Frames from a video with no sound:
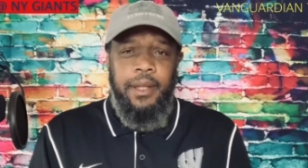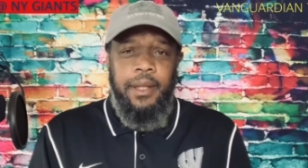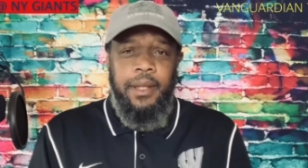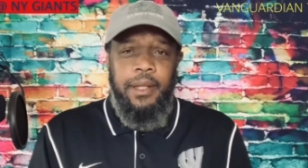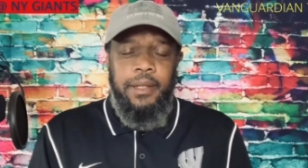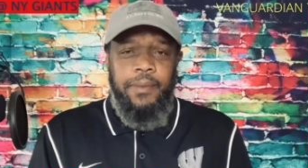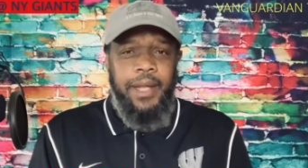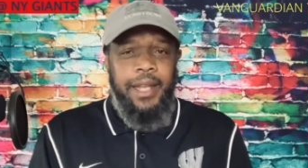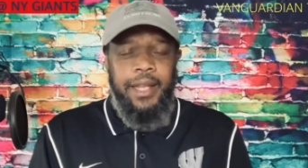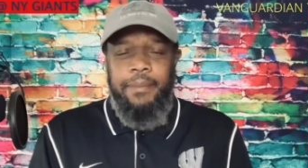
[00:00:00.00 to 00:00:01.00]
we got
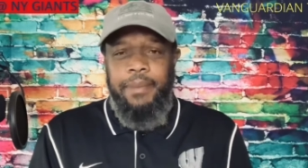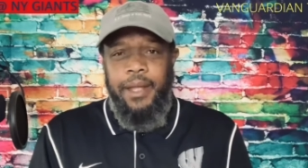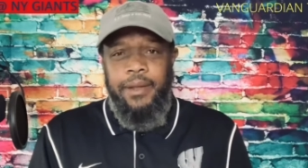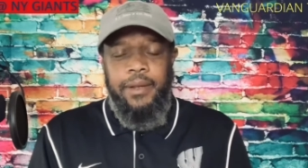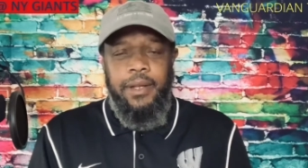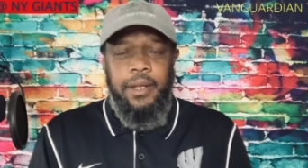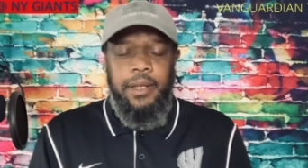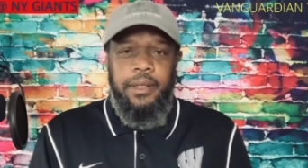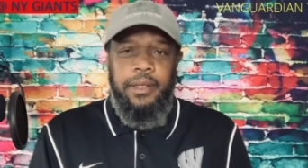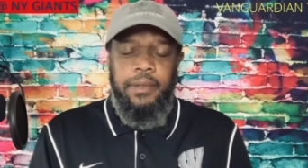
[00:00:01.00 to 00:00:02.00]
to get better.
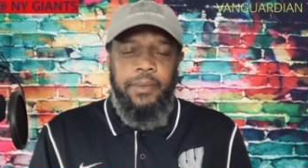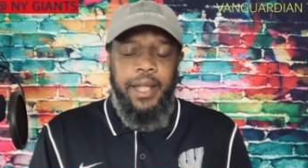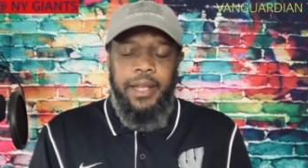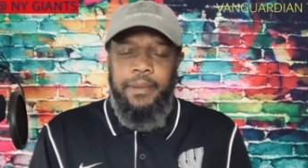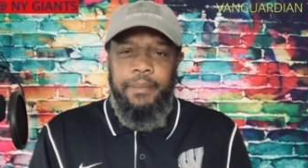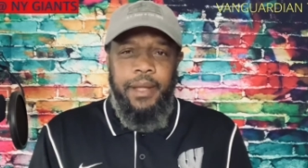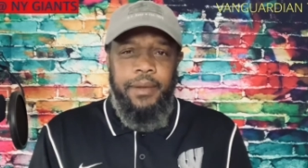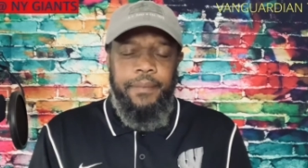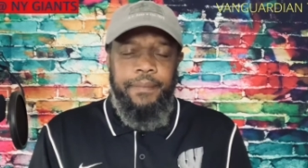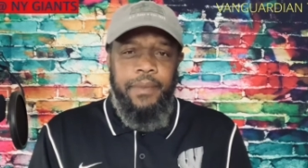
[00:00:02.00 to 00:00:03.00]
We got to get better.
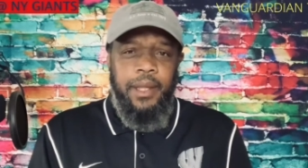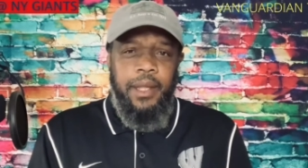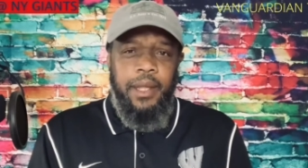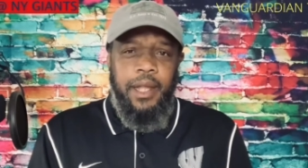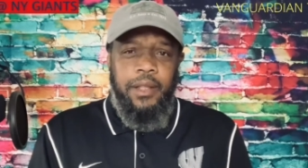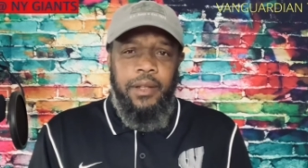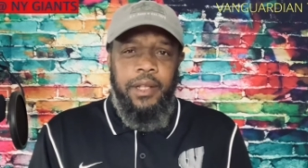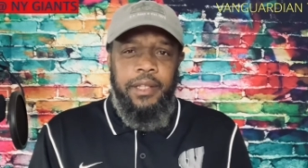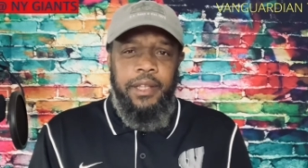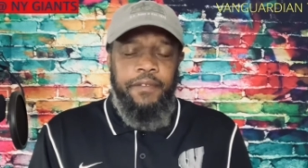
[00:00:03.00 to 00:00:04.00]
I thought our
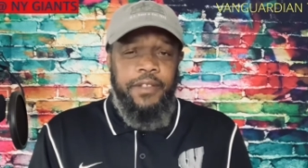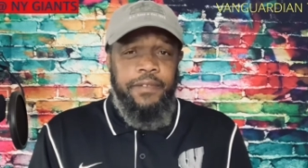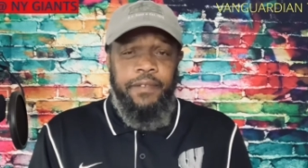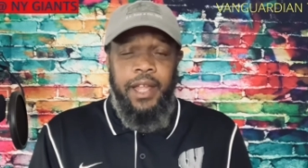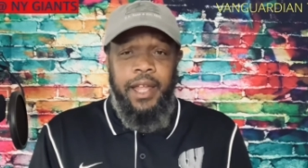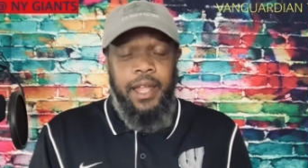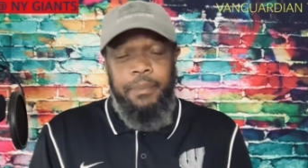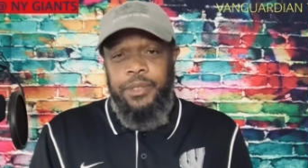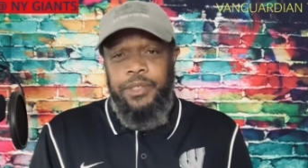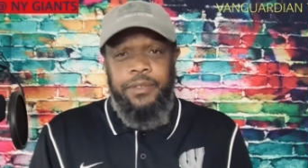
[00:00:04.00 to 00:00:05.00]
defensive line got
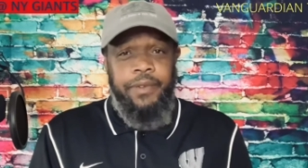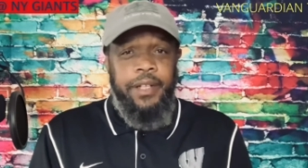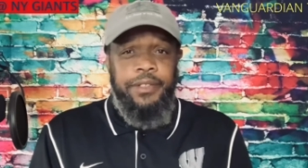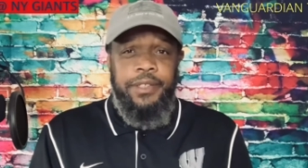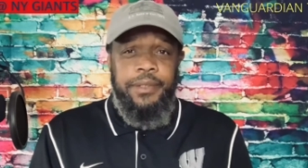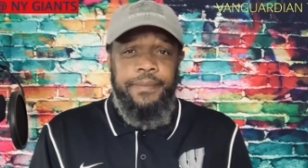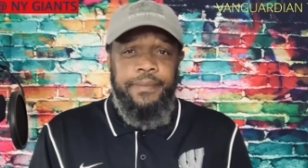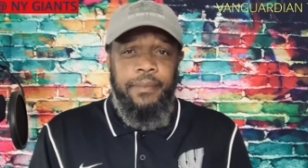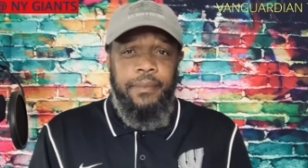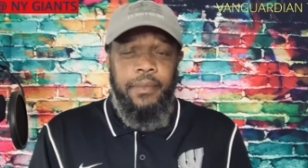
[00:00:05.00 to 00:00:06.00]
pushed around too.
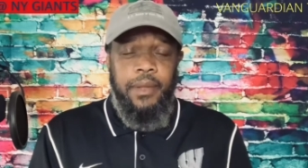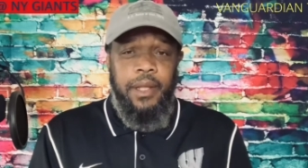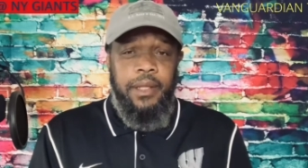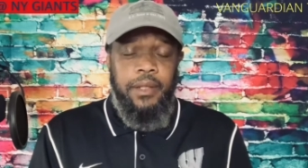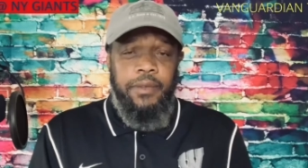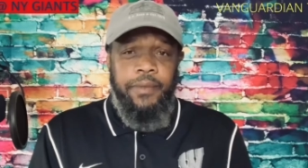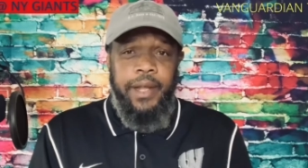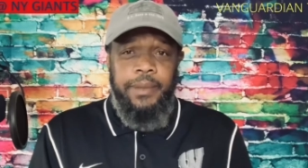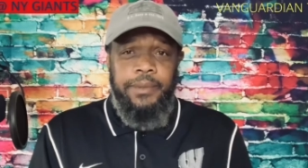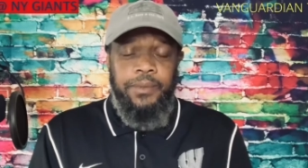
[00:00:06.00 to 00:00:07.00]
I thought the
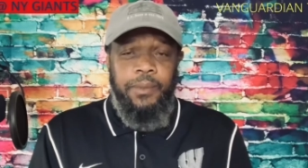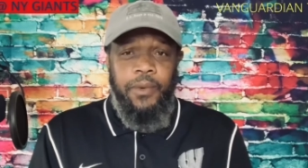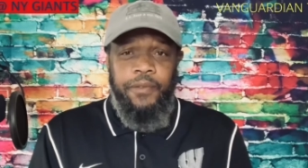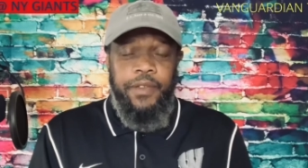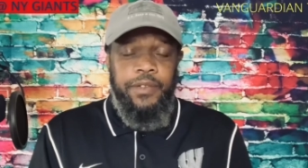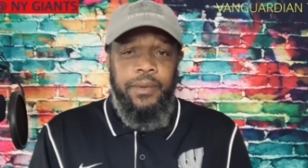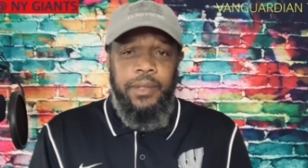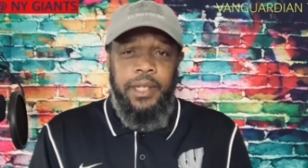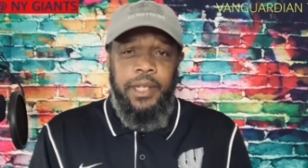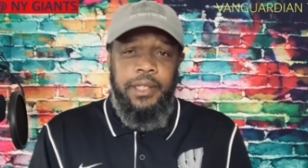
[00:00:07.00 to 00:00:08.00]
Rams were more physical
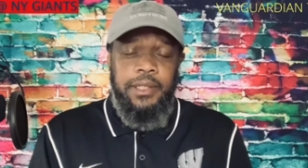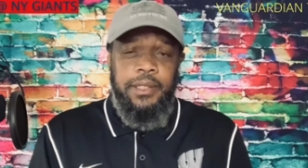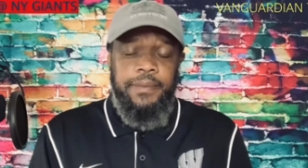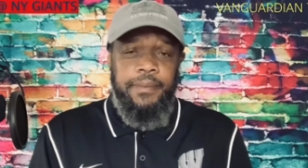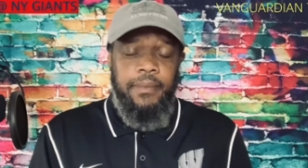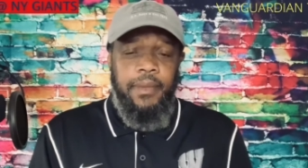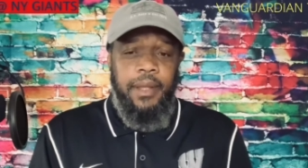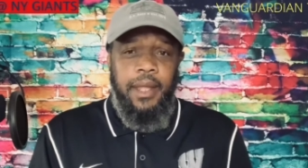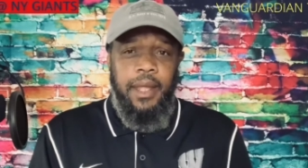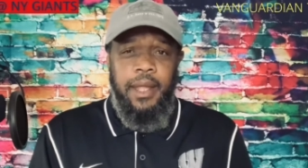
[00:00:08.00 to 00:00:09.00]
than us,
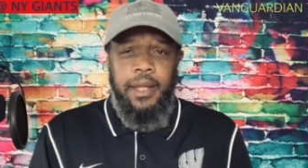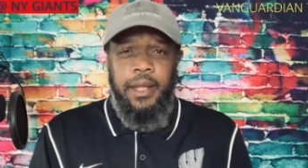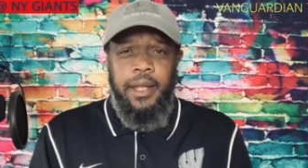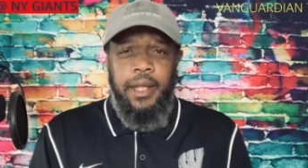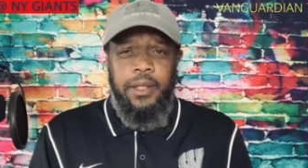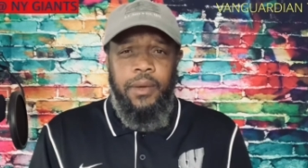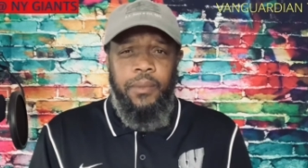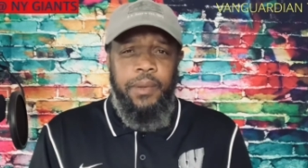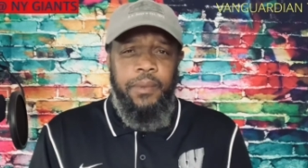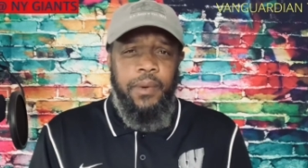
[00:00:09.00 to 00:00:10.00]
and uh, I thought
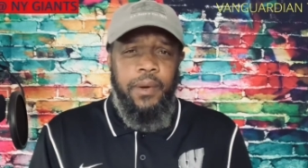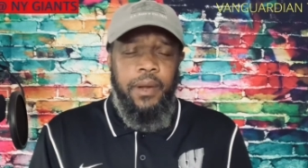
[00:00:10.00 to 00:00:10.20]
we were